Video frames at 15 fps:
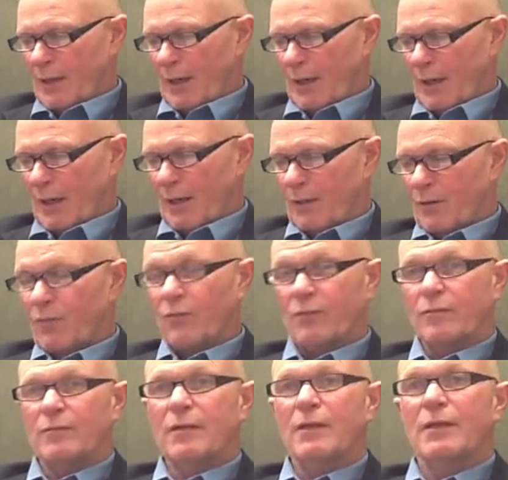uh,
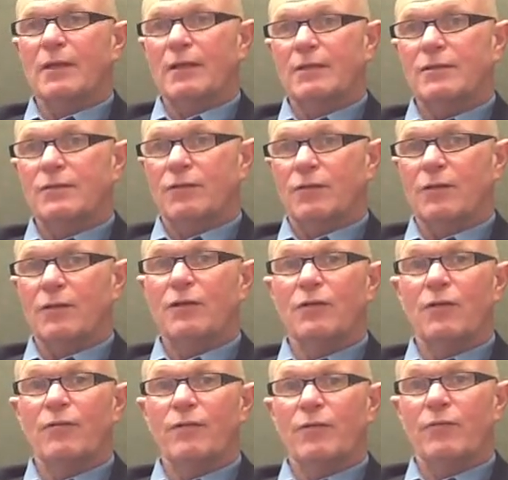or at least looking
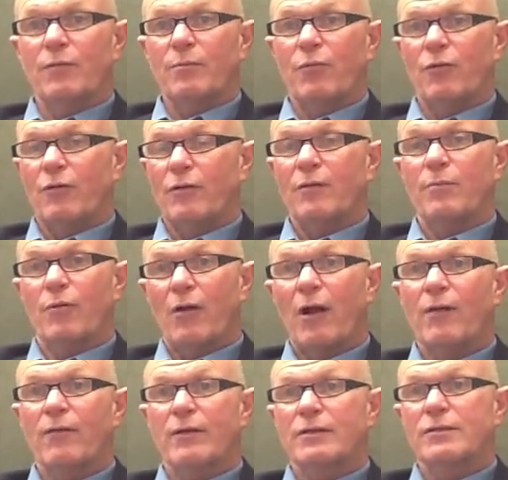over the report of the
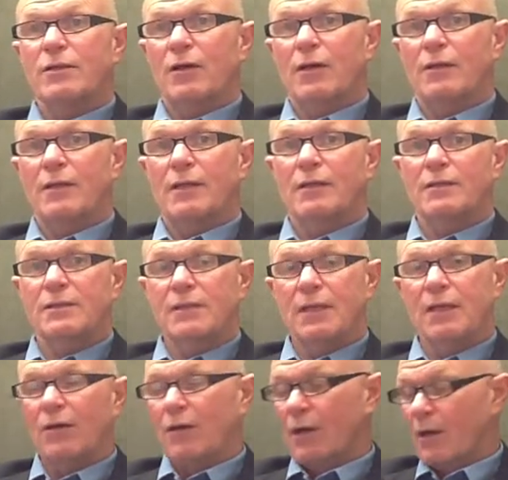progress on the
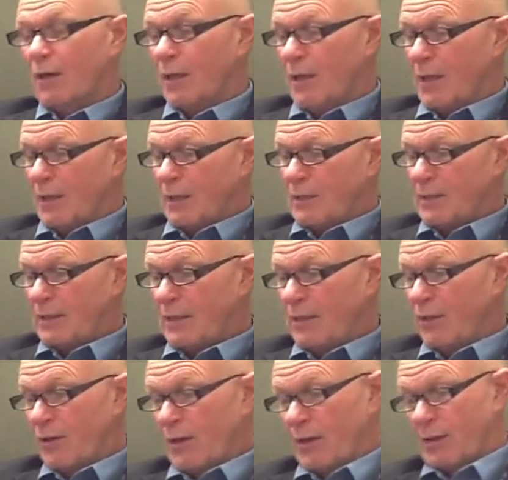
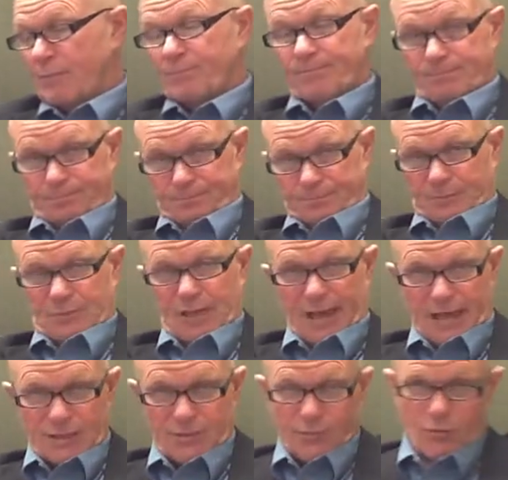CRDR
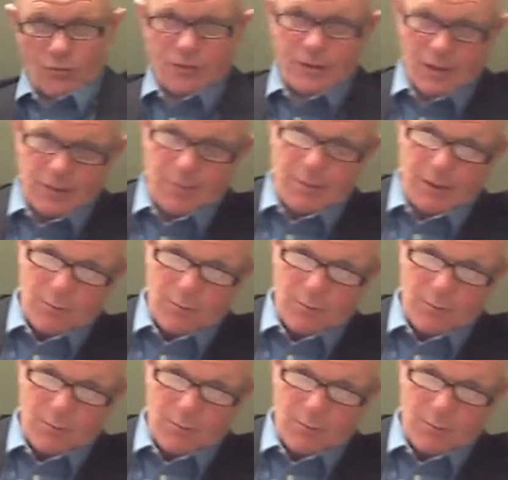task force that's been